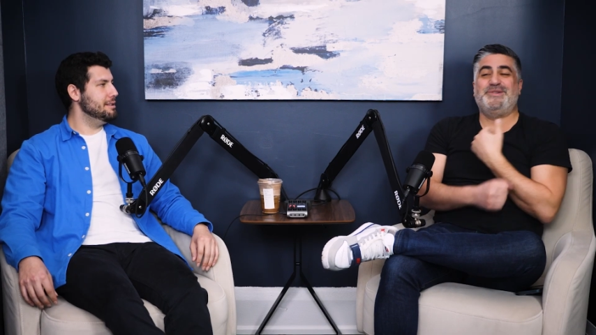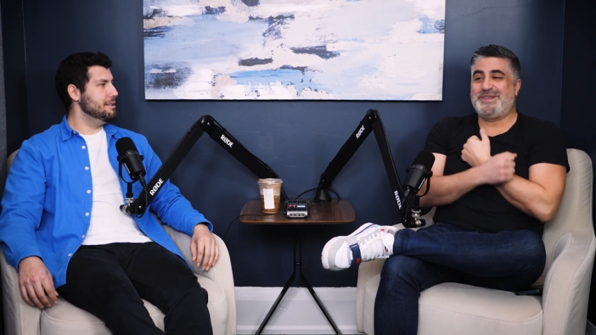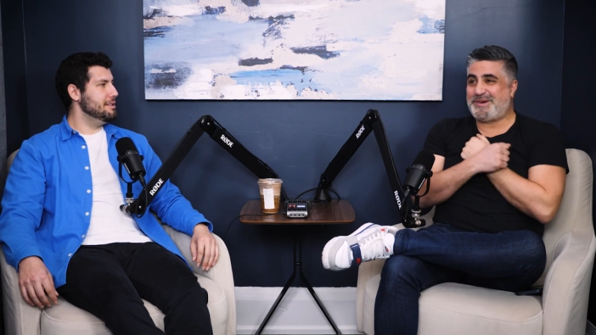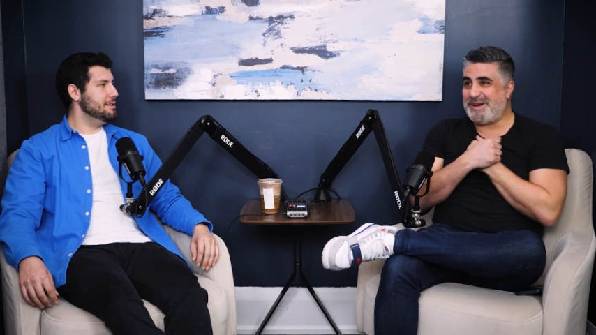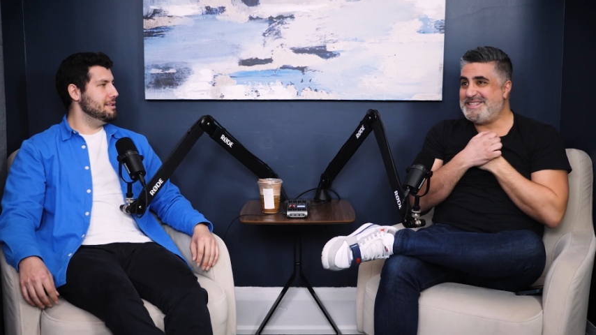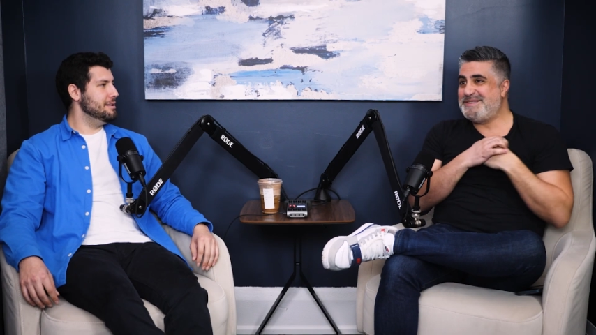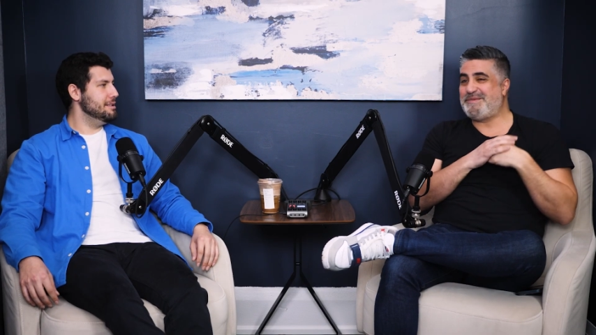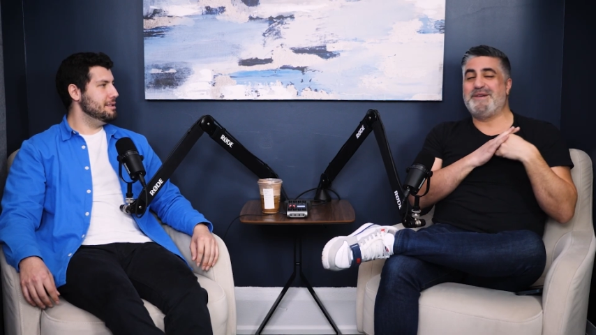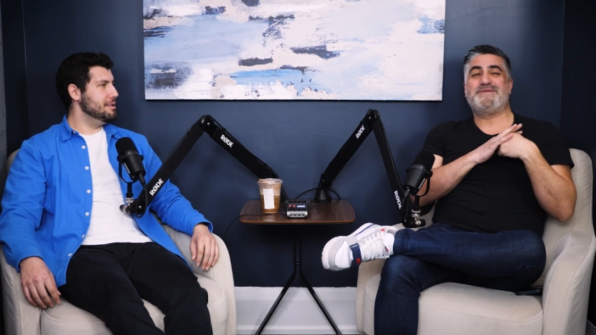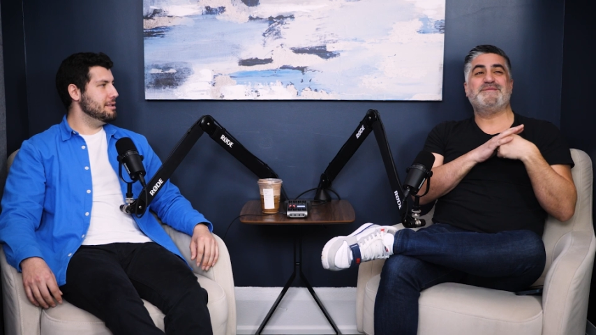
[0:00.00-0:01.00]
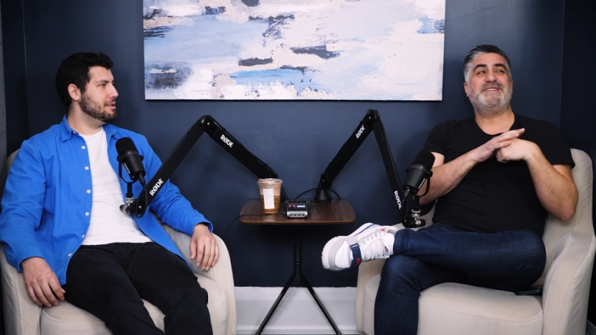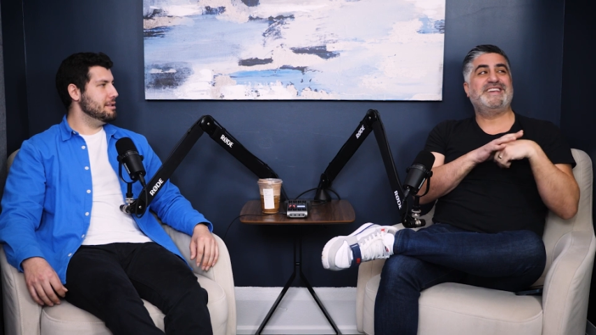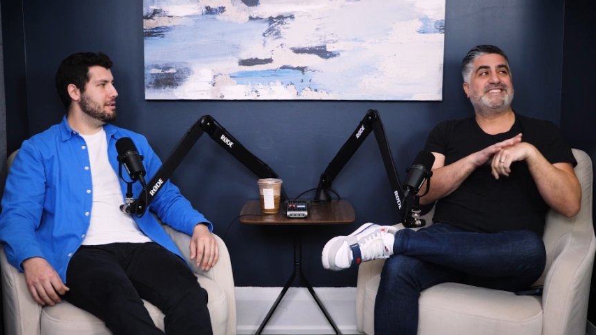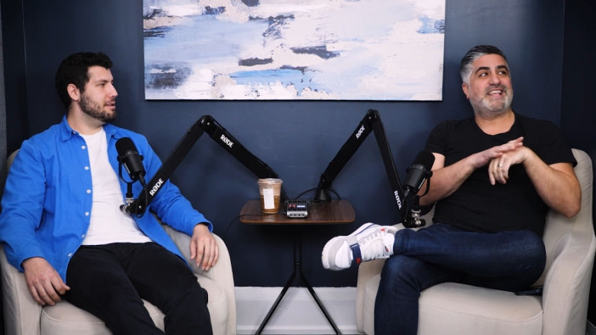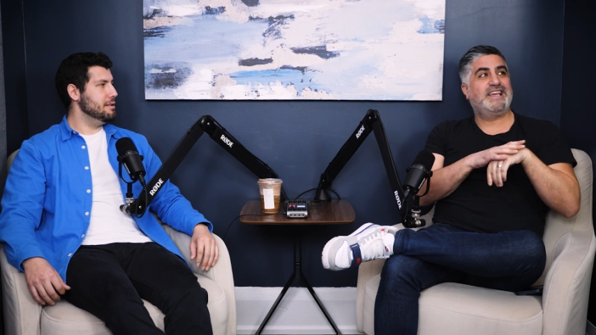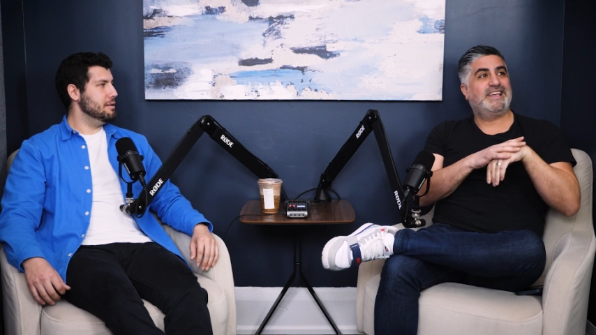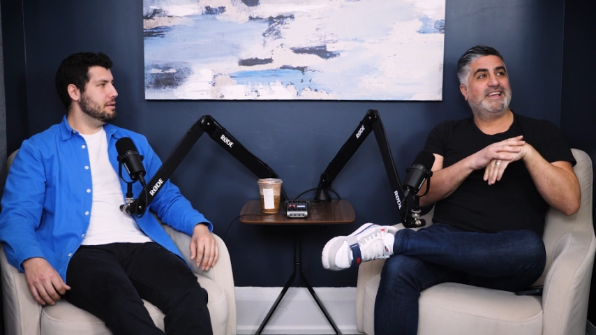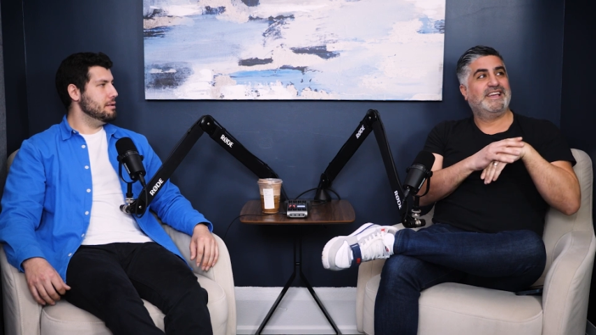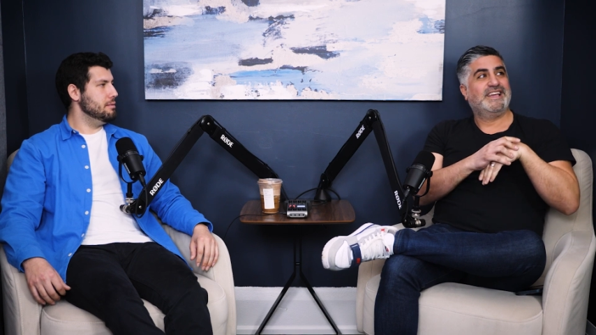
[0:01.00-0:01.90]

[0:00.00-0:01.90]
Speaker 1: the crazy part for me is like,